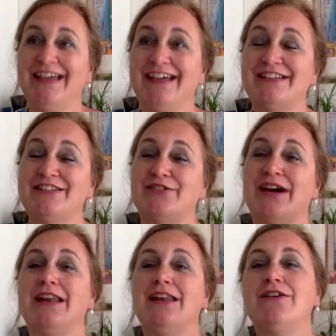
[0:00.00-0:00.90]
So
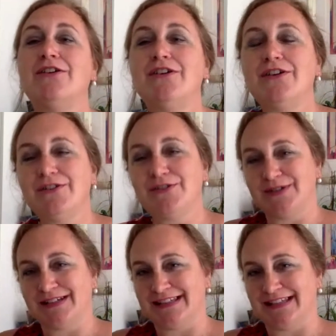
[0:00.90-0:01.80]
I learned to
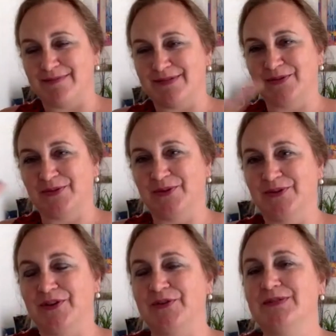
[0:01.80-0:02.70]
accept all
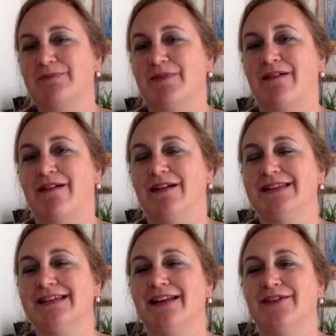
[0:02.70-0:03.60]
those
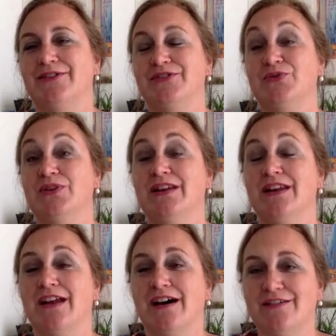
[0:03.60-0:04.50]
parts. I learned to
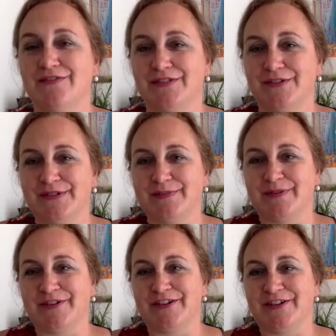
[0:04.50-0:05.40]
love those
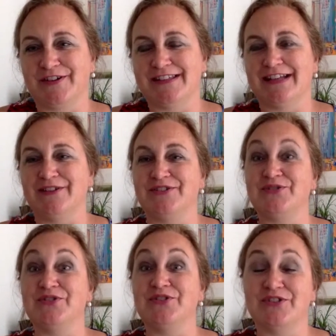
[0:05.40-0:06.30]
parts. I learned
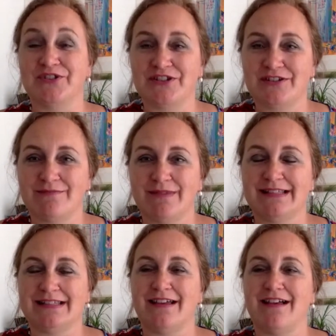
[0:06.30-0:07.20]
to nurture
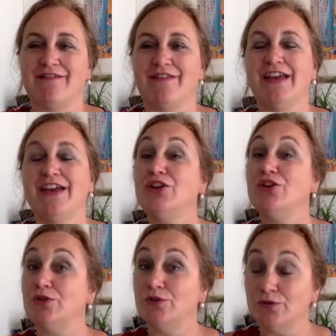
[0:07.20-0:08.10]
myself,
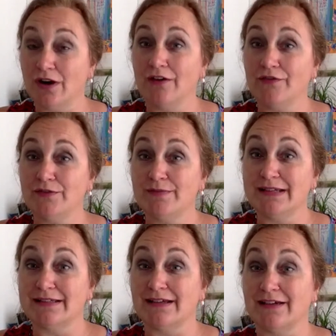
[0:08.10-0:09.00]
to look after
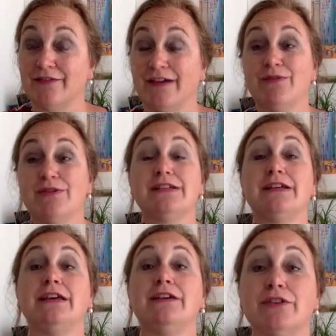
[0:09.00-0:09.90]
myself. I was a
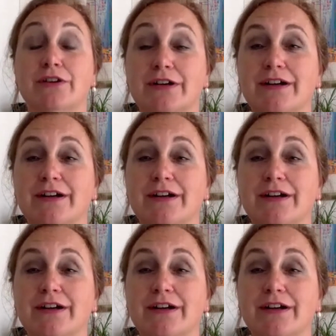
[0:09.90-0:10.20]
giver.